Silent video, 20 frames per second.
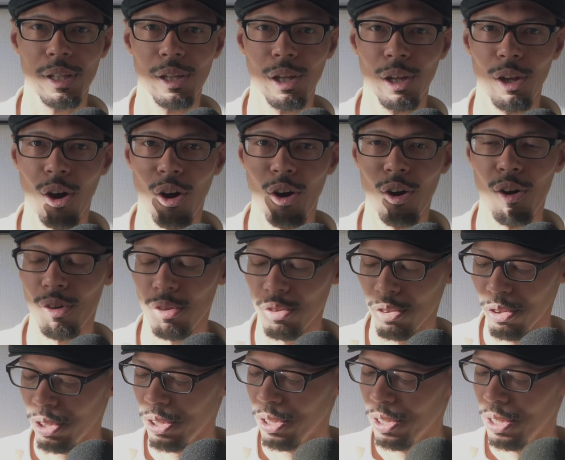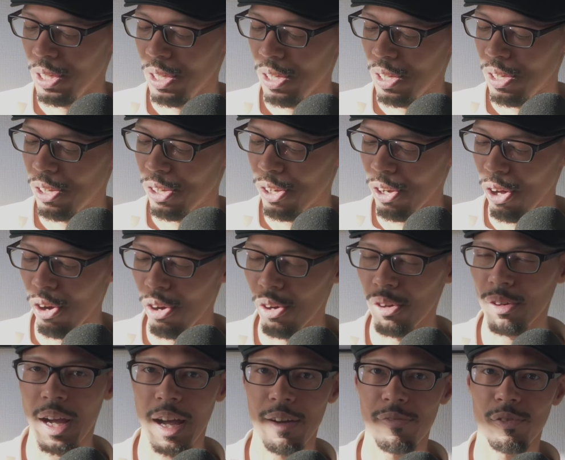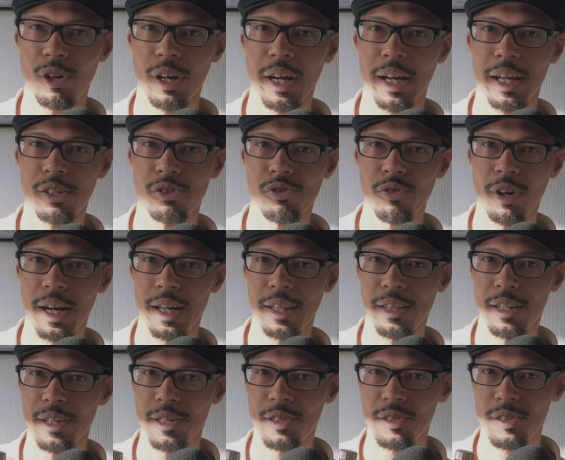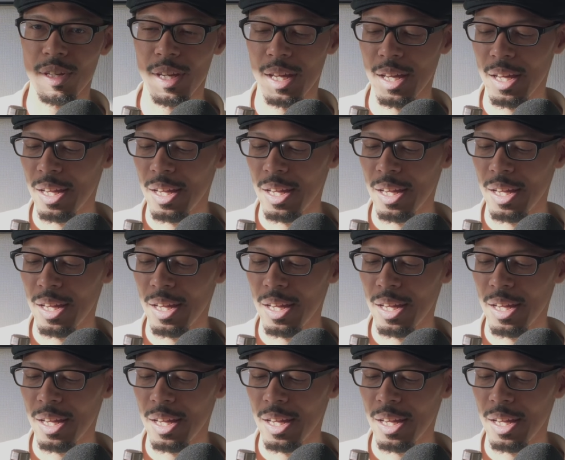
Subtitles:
long after I had tried this.